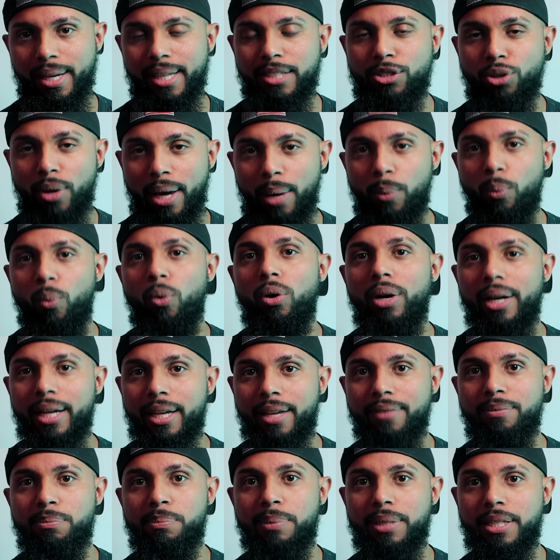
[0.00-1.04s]
And so I want to
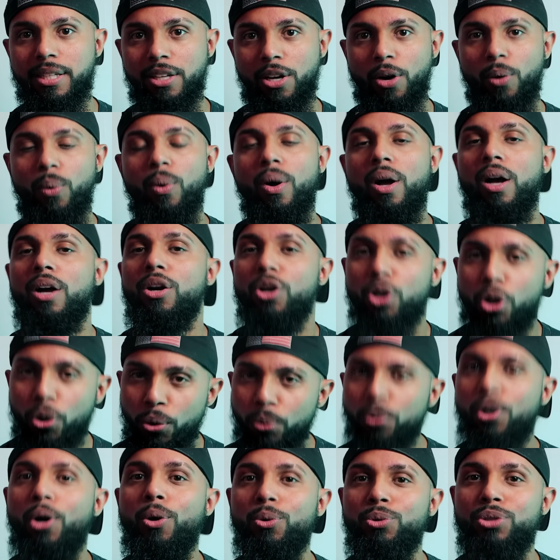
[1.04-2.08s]
give them,
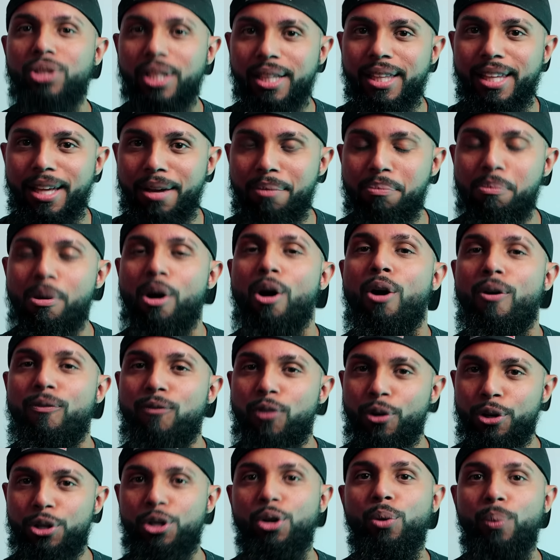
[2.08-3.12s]
kudos to them
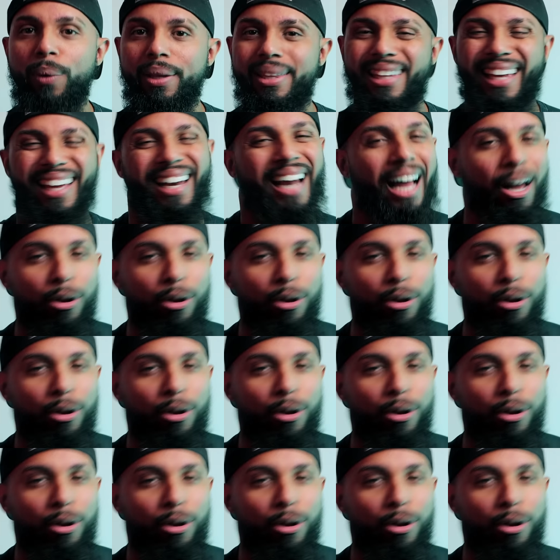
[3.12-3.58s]
for doing that.